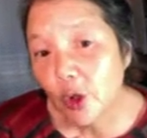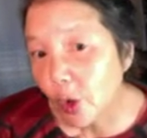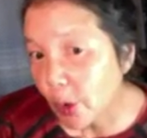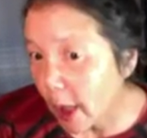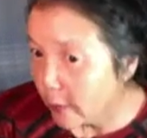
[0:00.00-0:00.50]
You
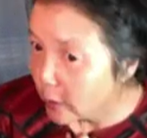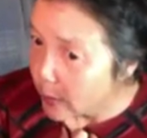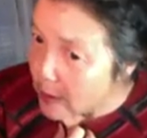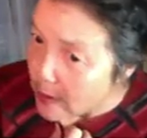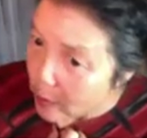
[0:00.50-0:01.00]
don't have to
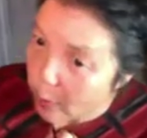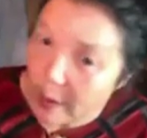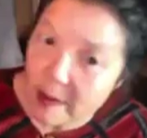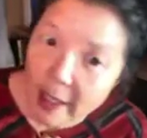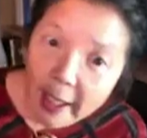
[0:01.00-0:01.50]
be so
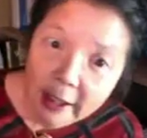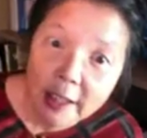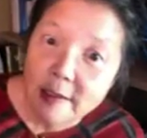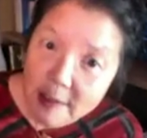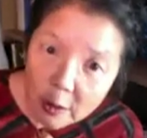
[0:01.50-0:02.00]
exact,
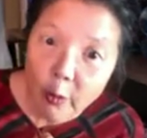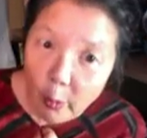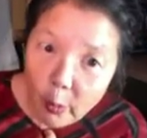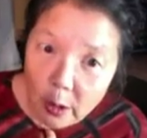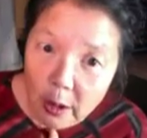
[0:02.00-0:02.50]
and still
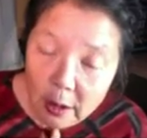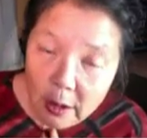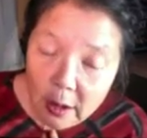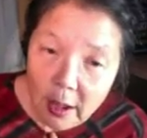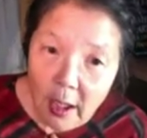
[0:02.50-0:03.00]
they'll work.
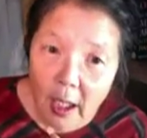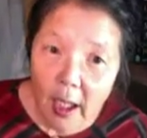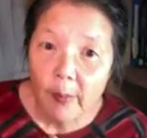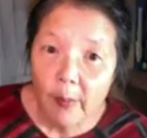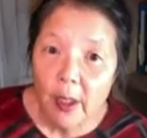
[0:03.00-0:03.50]

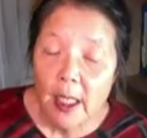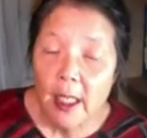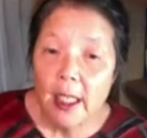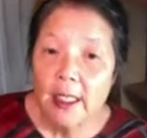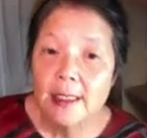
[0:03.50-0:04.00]

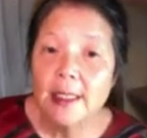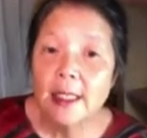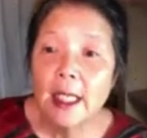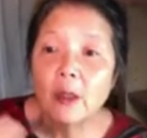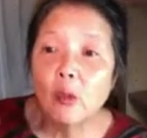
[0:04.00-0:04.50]

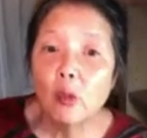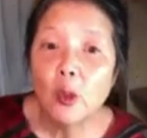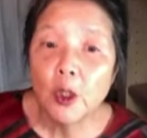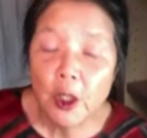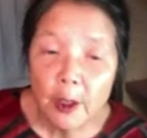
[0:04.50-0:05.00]
They don't
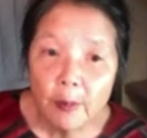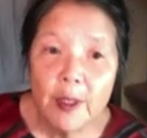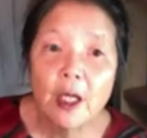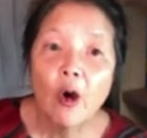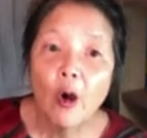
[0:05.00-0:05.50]
work
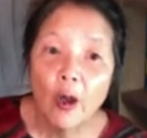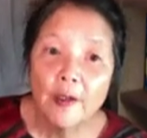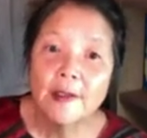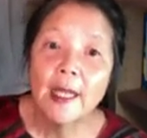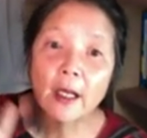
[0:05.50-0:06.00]

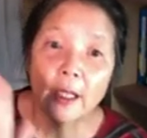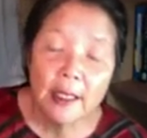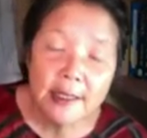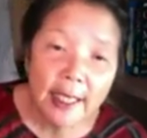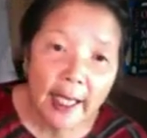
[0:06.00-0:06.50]
because they are
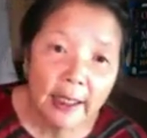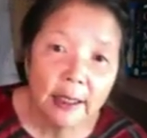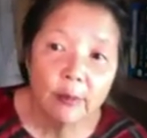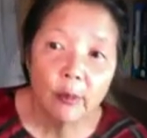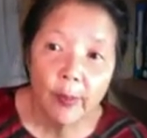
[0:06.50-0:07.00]

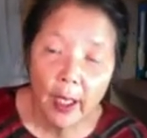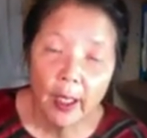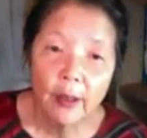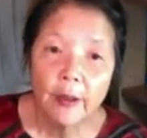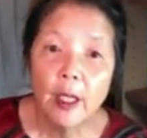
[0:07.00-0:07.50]
exactly
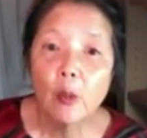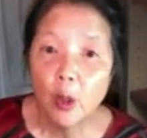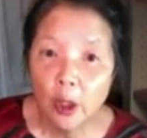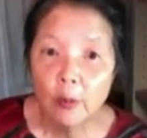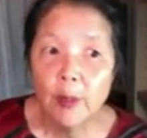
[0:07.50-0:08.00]
prepared. They
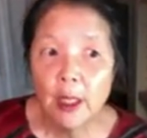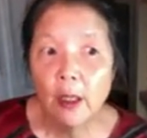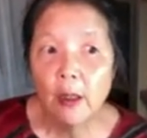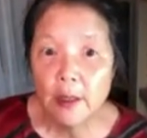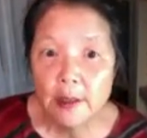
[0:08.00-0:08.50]
work
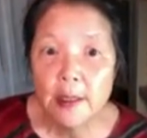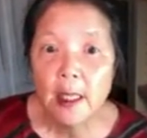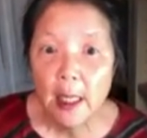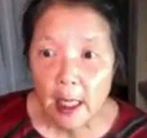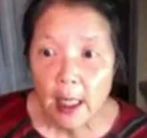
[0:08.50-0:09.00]
because
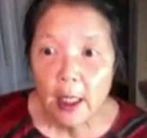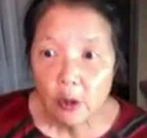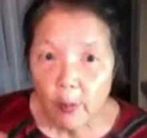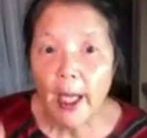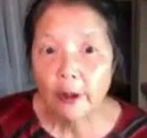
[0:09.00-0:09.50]

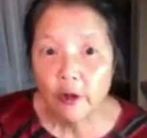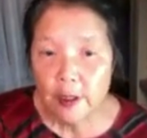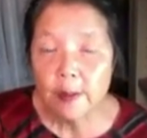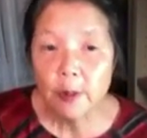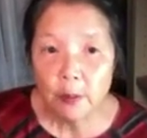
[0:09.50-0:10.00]
you match
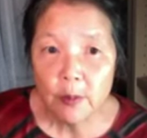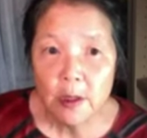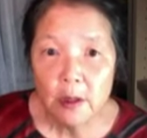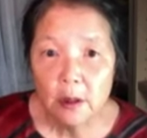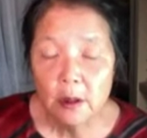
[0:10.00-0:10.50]

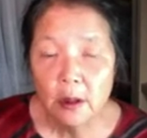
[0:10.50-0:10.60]
symptoms.